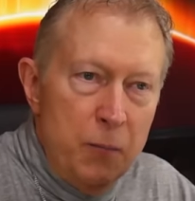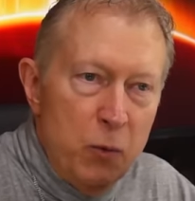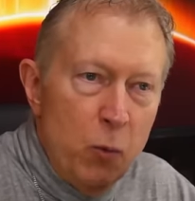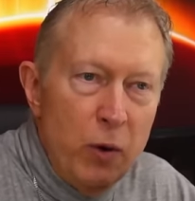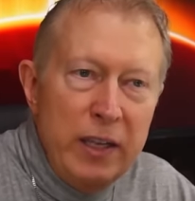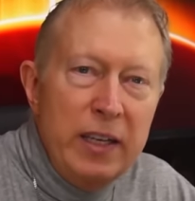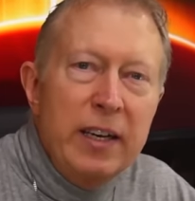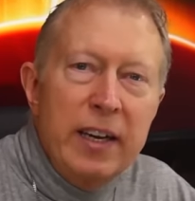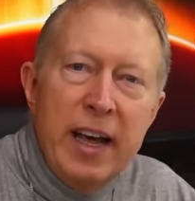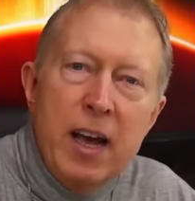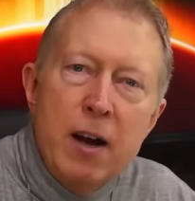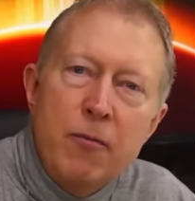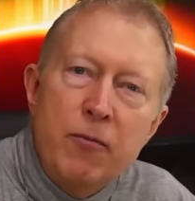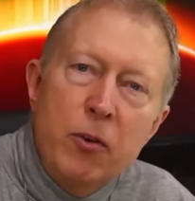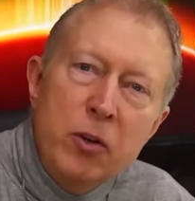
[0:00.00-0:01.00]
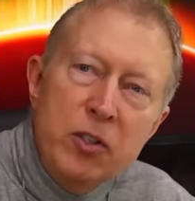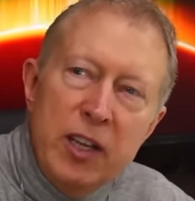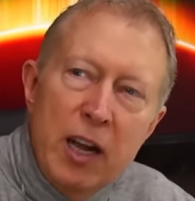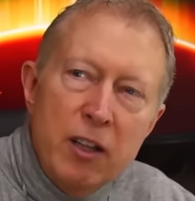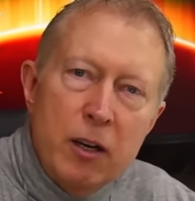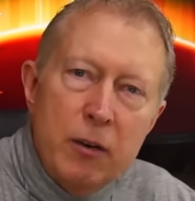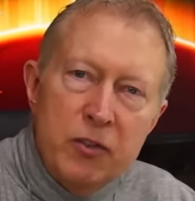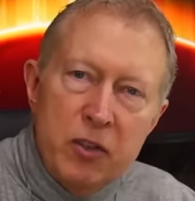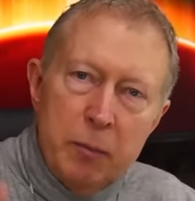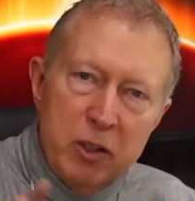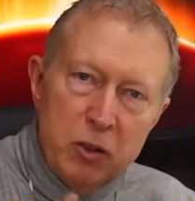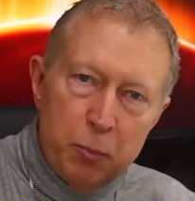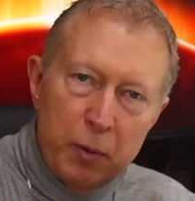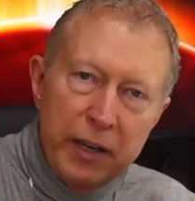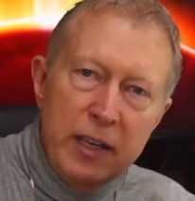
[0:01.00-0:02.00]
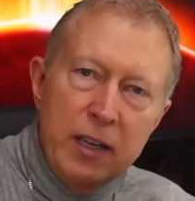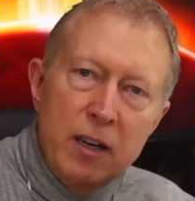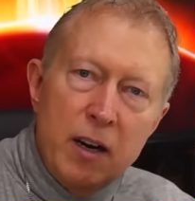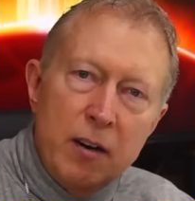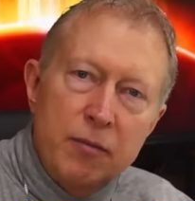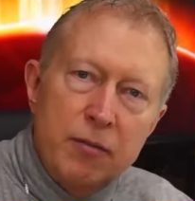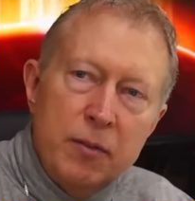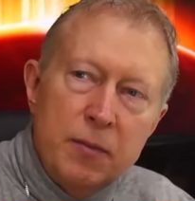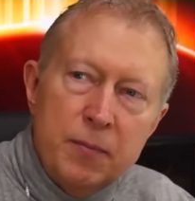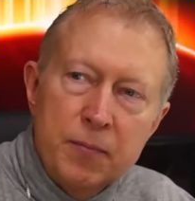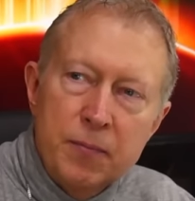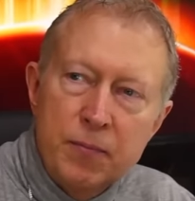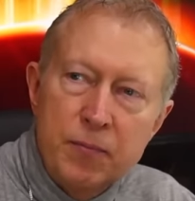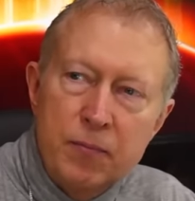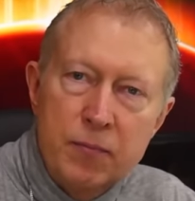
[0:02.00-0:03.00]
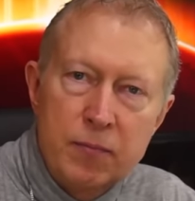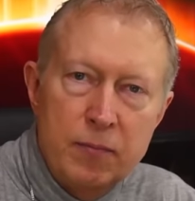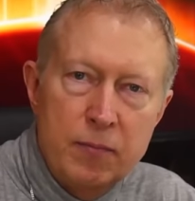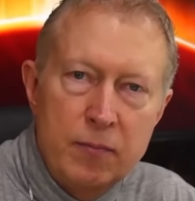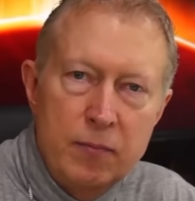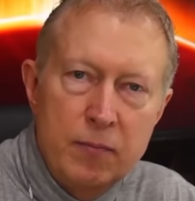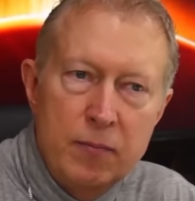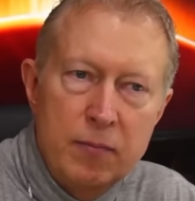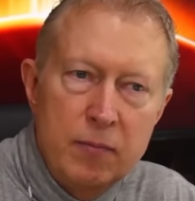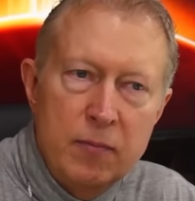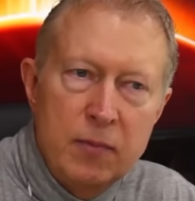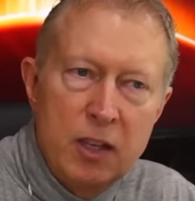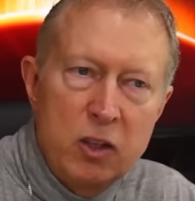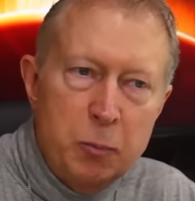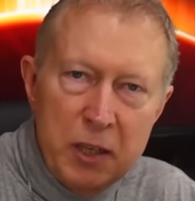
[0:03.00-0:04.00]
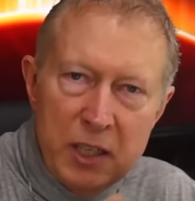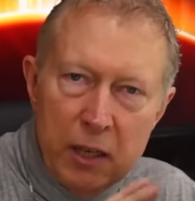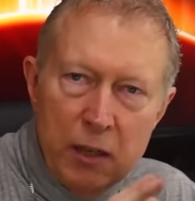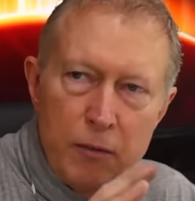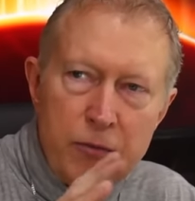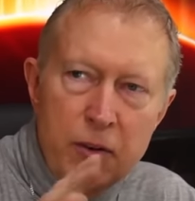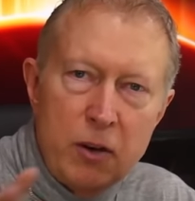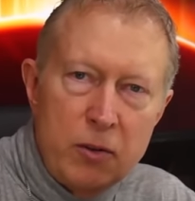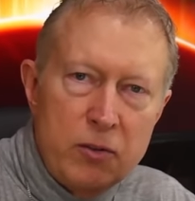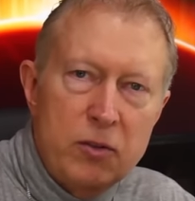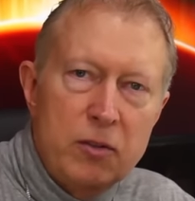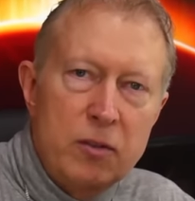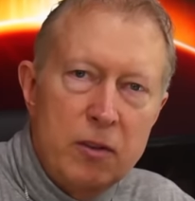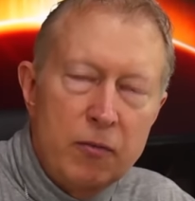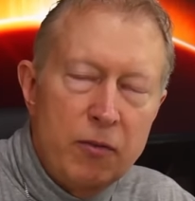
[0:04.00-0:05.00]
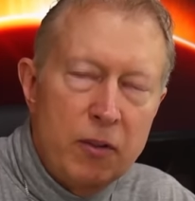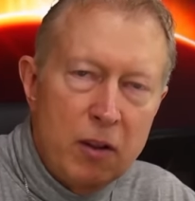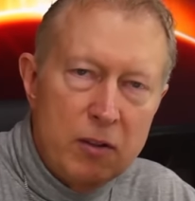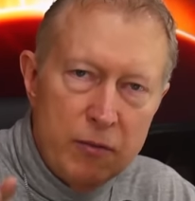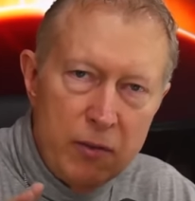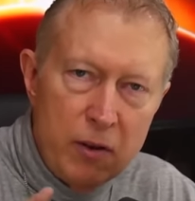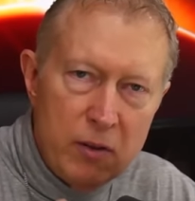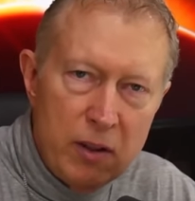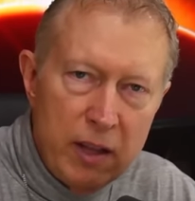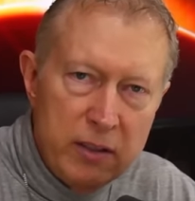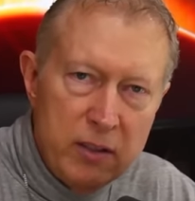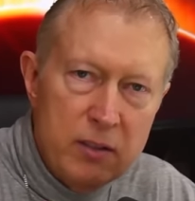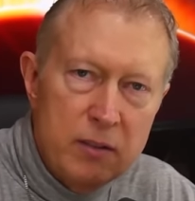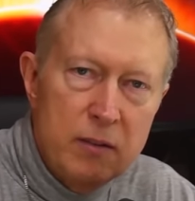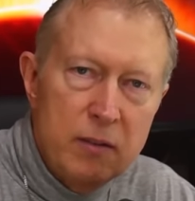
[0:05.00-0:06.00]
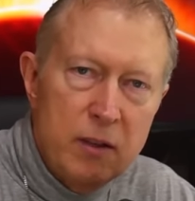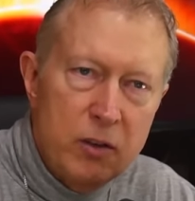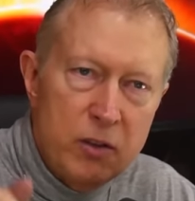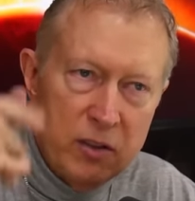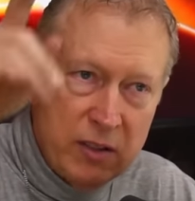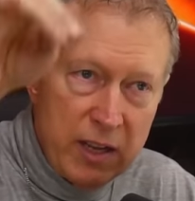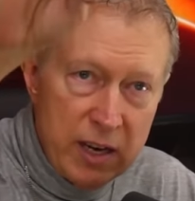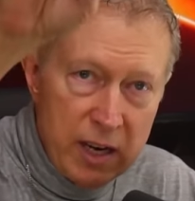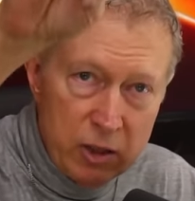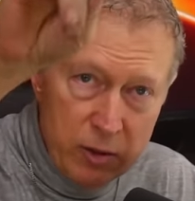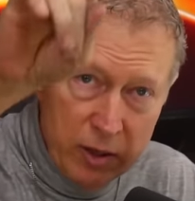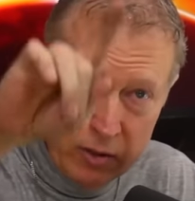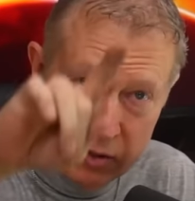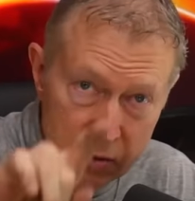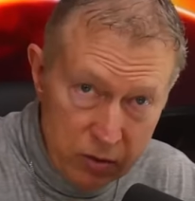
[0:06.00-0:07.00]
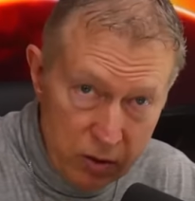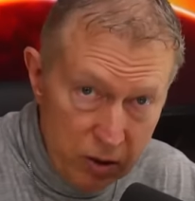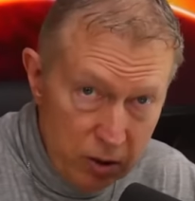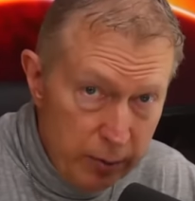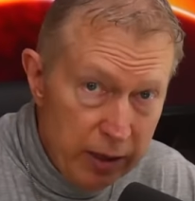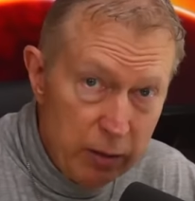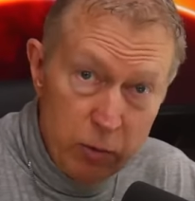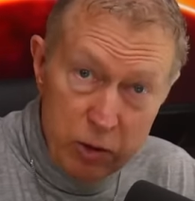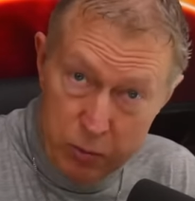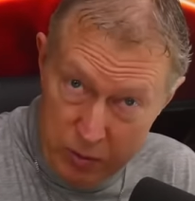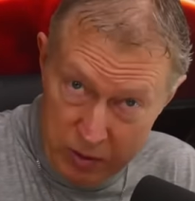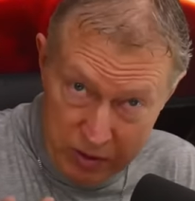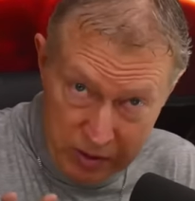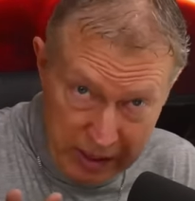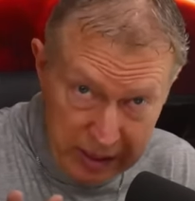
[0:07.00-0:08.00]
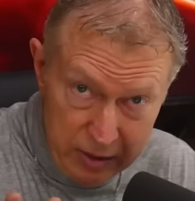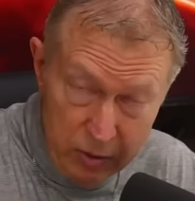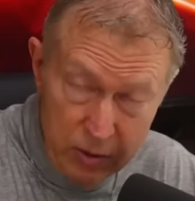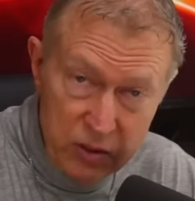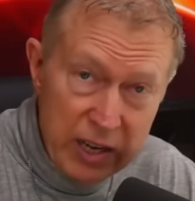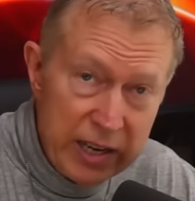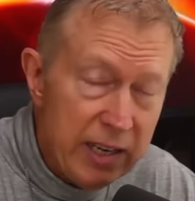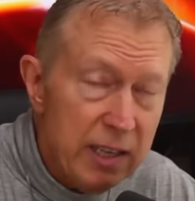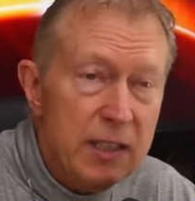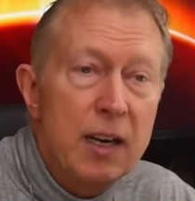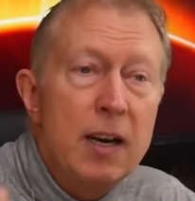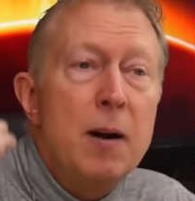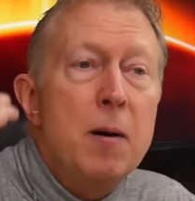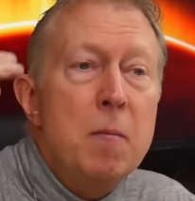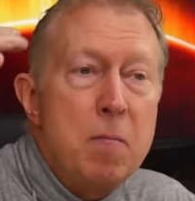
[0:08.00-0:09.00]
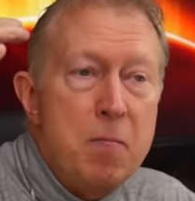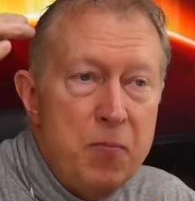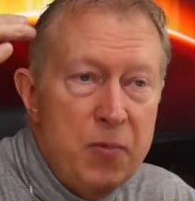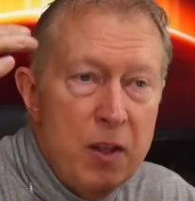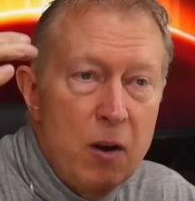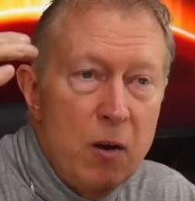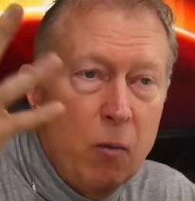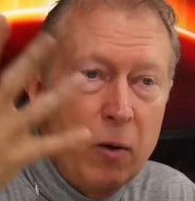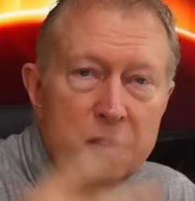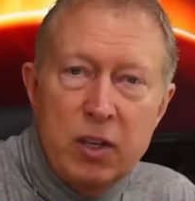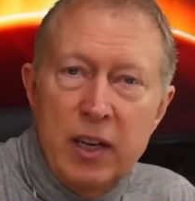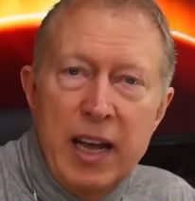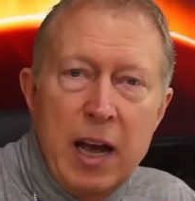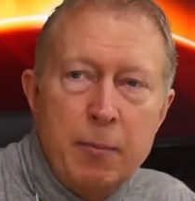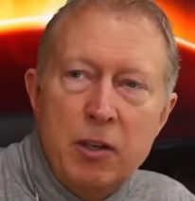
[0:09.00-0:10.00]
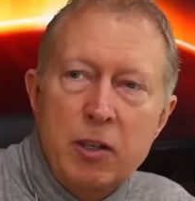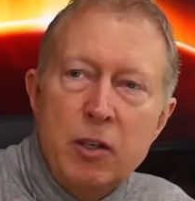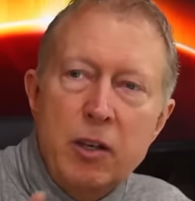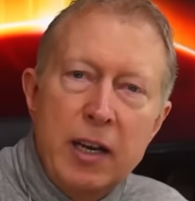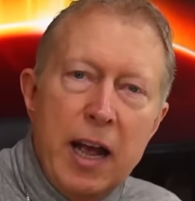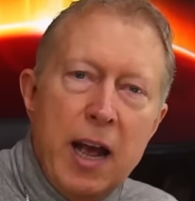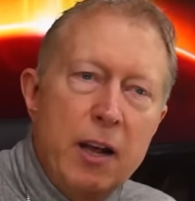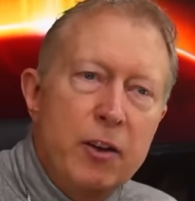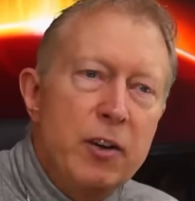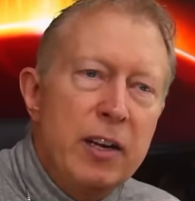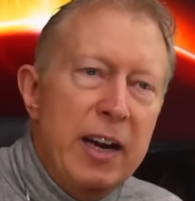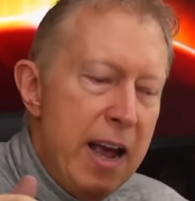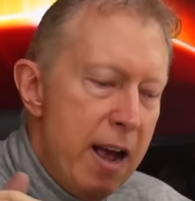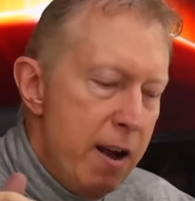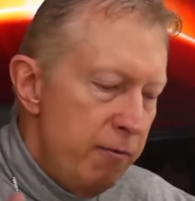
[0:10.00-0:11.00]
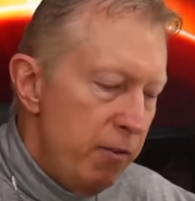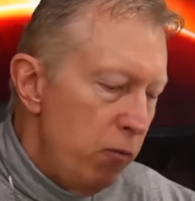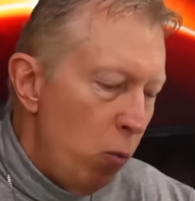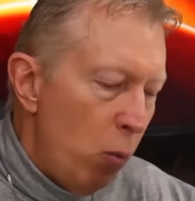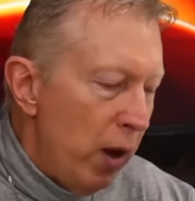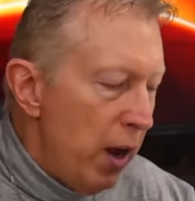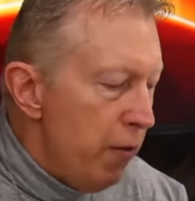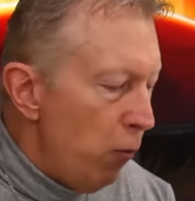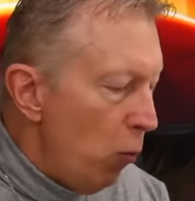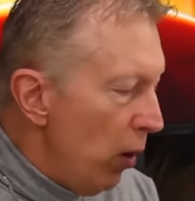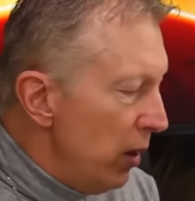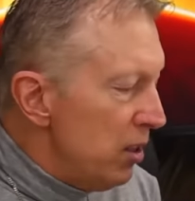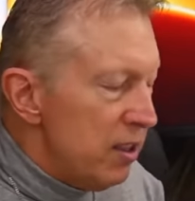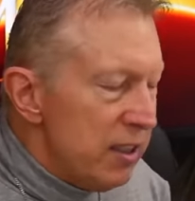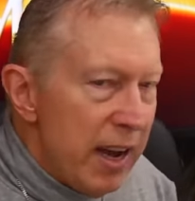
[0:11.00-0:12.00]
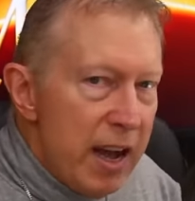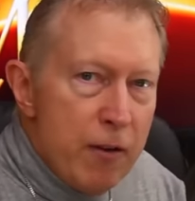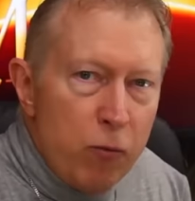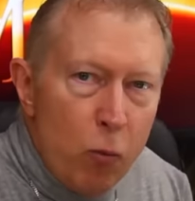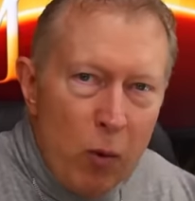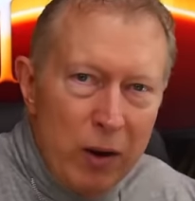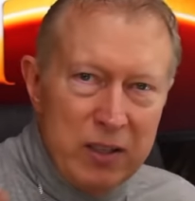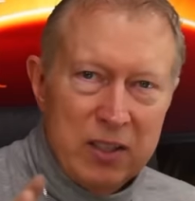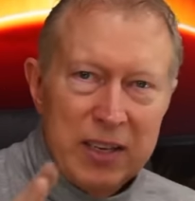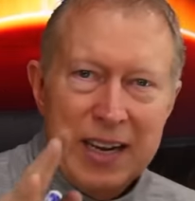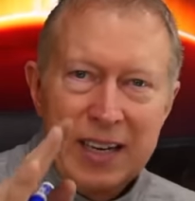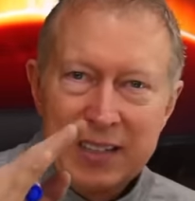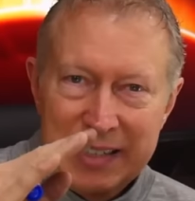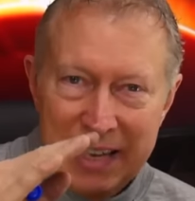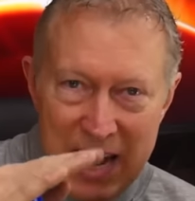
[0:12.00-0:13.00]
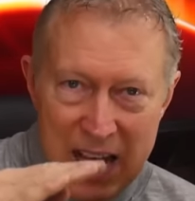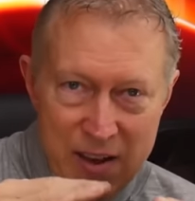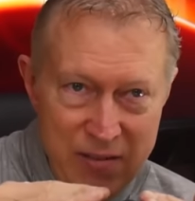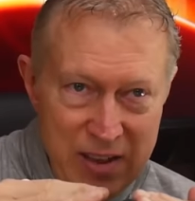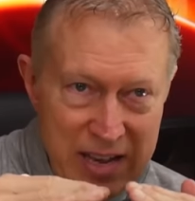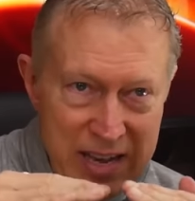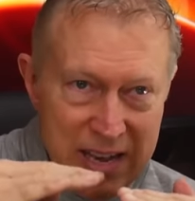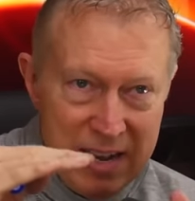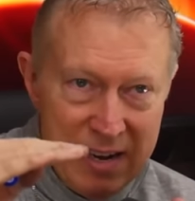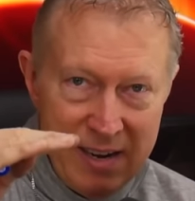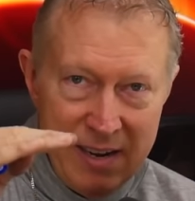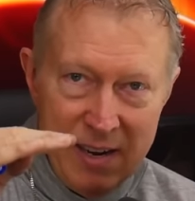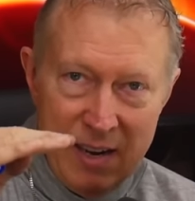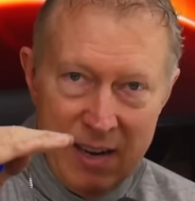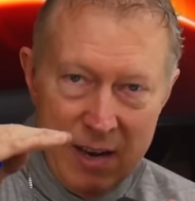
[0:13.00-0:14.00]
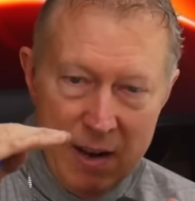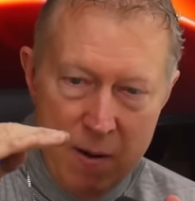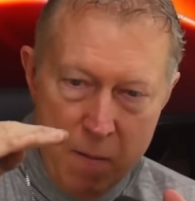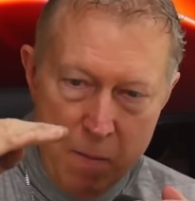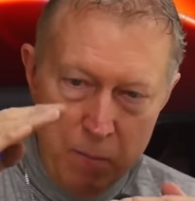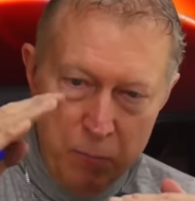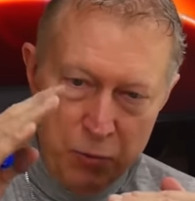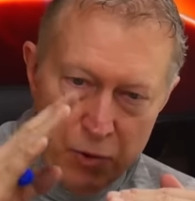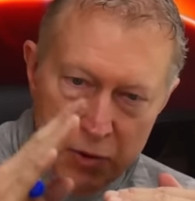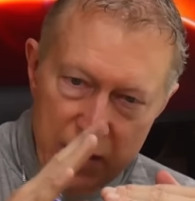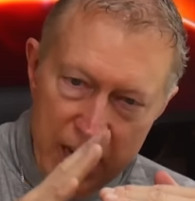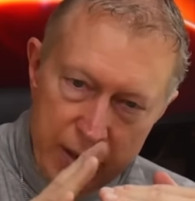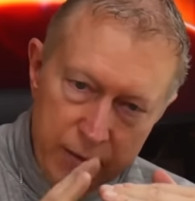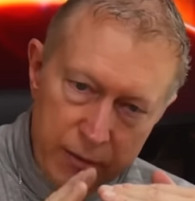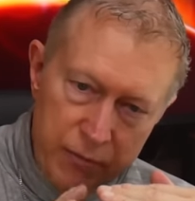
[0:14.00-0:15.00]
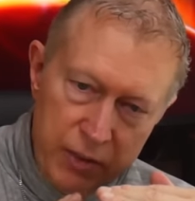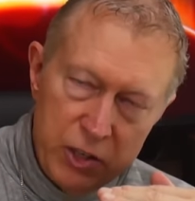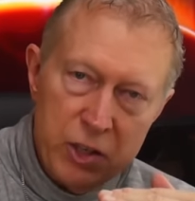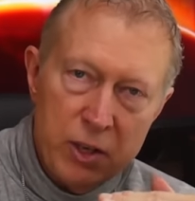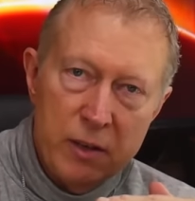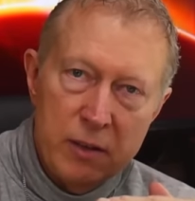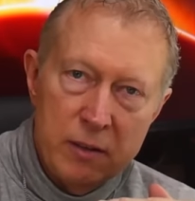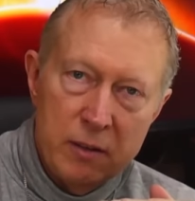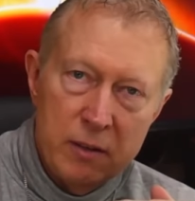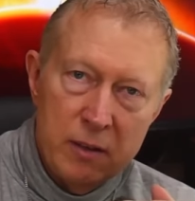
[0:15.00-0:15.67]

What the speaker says: What are you going to have, folks, down there if something's breaking off? Especially on the fault lines. There's the San Andreas goes all the way up, which we'll just get to in a second. What's going to happen? You're going to have if one side is caving in, you're going to have a fissure